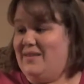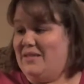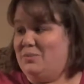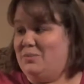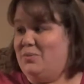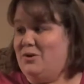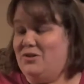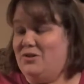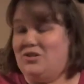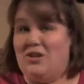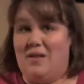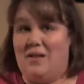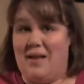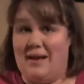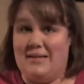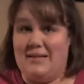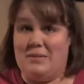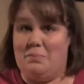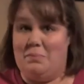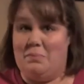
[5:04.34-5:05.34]

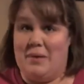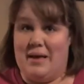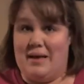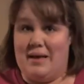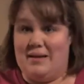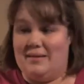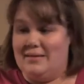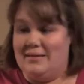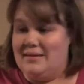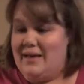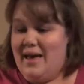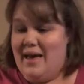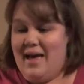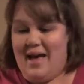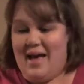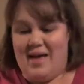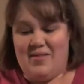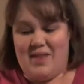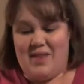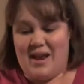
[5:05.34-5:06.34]
personalized bins,
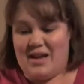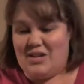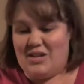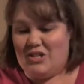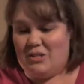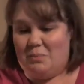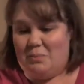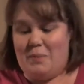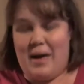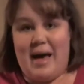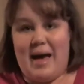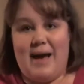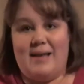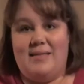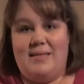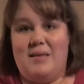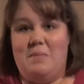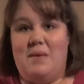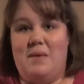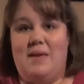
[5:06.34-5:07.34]
and then I could just pack
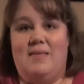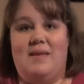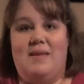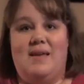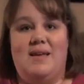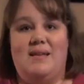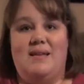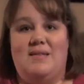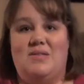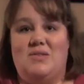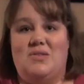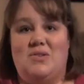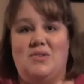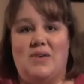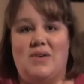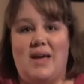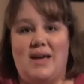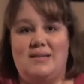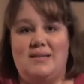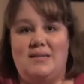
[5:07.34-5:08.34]
them in the kids'
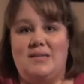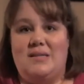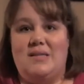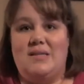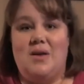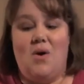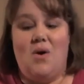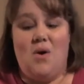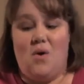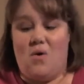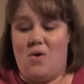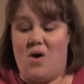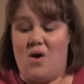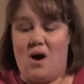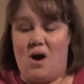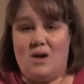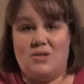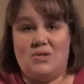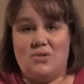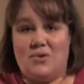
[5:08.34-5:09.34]
suitcases or
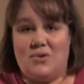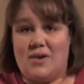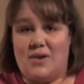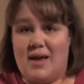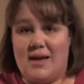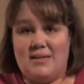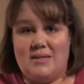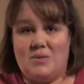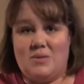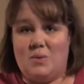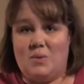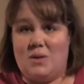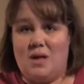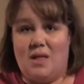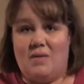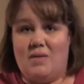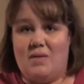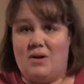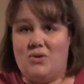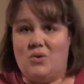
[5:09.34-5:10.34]
our suitcases with
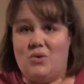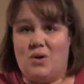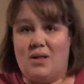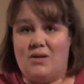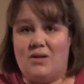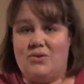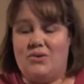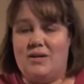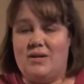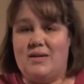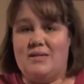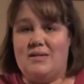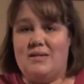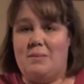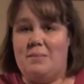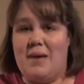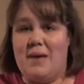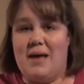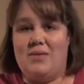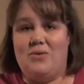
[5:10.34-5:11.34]
all of our toiletries
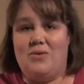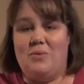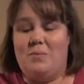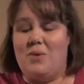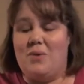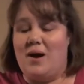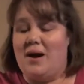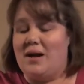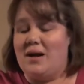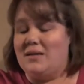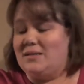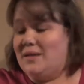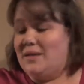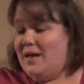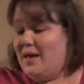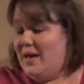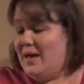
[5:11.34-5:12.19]
and bathroom products.